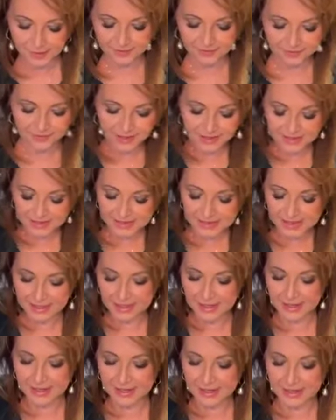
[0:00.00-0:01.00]

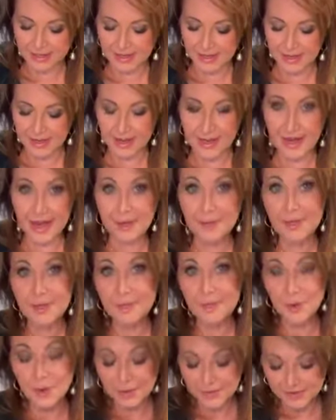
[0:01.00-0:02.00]
Perfect. I'm
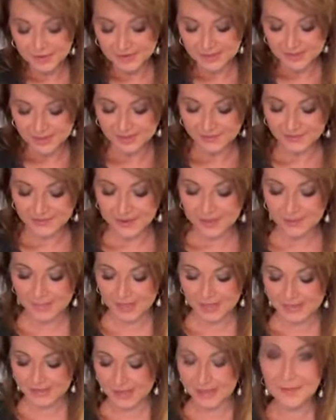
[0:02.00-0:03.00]
gonna pull this to the front
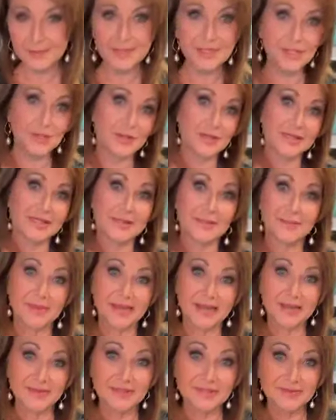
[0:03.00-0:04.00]
because I'm gonna be doing
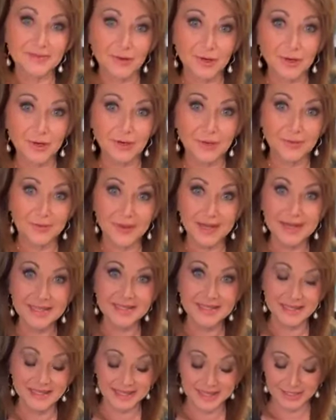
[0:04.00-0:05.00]
something else for you.
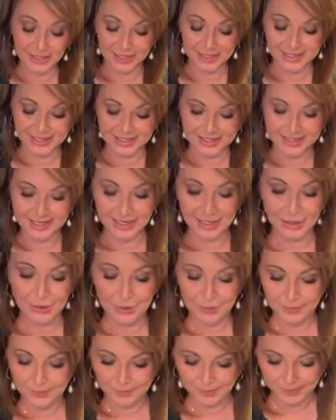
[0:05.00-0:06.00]
Hey Cindy, good to see
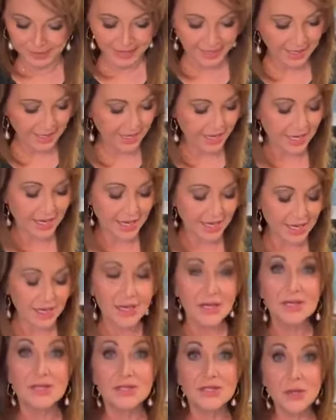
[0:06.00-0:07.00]
you.
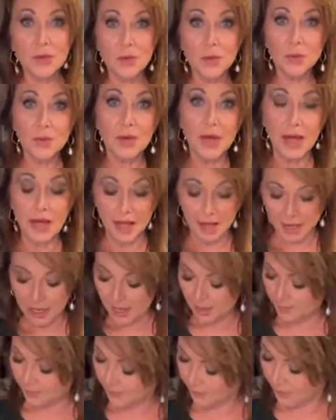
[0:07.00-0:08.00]
So,
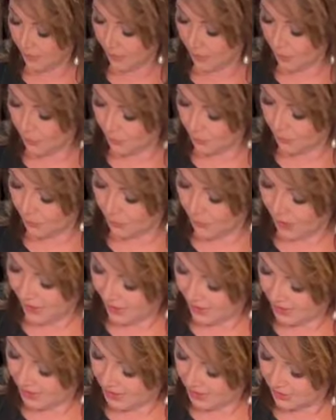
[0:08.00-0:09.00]

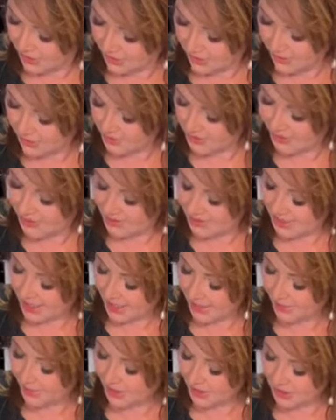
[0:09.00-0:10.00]
oops, it's
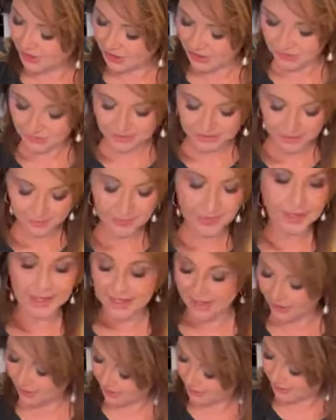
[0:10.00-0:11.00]
telling me to do
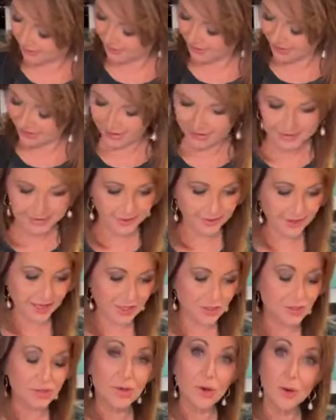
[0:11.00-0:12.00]
something here. Yes, I'll
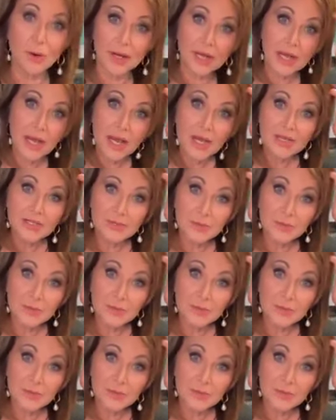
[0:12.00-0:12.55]
get you going.